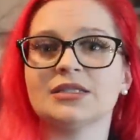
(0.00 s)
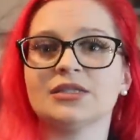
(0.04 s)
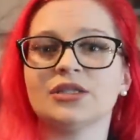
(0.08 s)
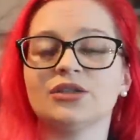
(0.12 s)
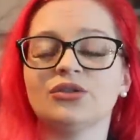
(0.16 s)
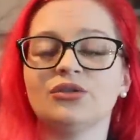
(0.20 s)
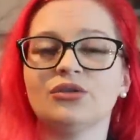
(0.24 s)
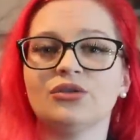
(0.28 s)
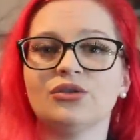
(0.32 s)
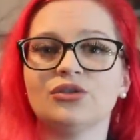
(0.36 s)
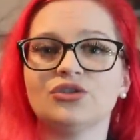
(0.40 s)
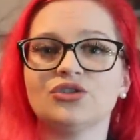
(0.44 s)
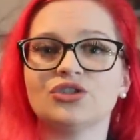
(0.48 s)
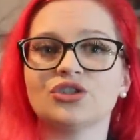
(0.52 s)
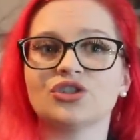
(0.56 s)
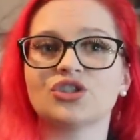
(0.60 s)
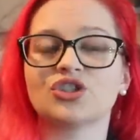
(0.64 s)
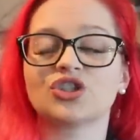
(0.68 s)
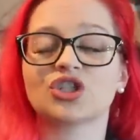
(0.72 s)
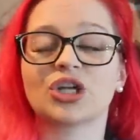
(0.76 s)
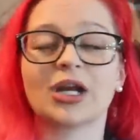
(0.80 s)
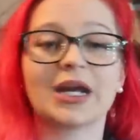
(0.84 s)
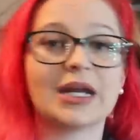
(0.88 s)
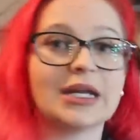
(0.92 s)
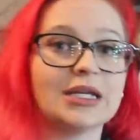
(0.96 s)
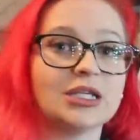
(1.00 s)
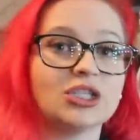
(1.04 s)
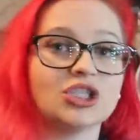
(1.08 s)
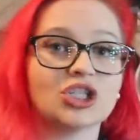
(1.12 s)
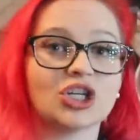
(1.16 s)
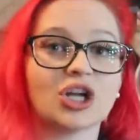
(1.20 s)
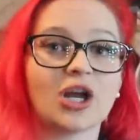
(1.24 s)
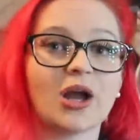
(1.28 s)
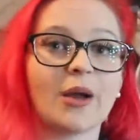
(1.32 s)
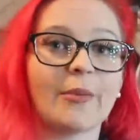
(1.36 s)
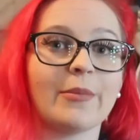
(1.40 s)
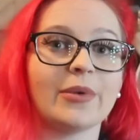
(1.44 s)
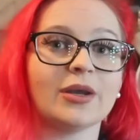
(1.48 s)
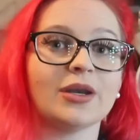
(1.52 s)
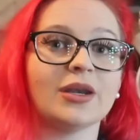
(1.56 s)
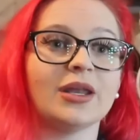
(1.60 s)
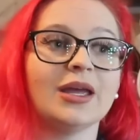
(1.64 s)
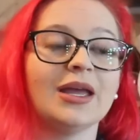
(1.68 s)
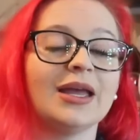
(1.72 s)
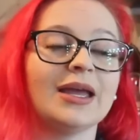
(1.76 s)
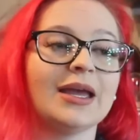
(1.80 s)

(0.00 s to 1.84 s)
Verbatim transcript: that you can just change up and